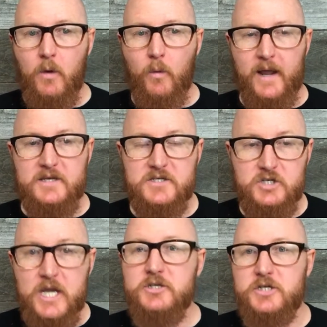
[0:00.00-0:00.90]
What I just
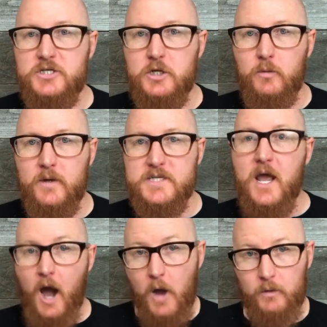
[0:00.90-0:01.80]
changed it to was
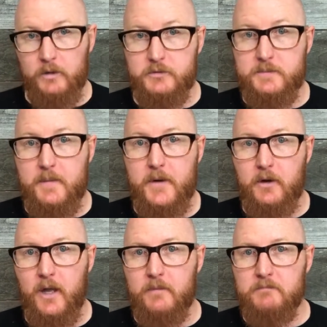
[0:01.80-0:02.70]
I want to lose my
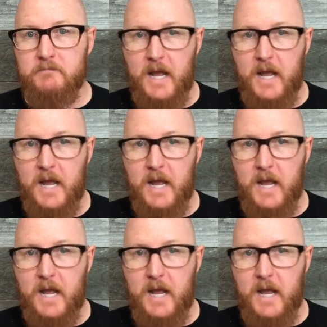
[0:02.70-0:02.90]
beer gut.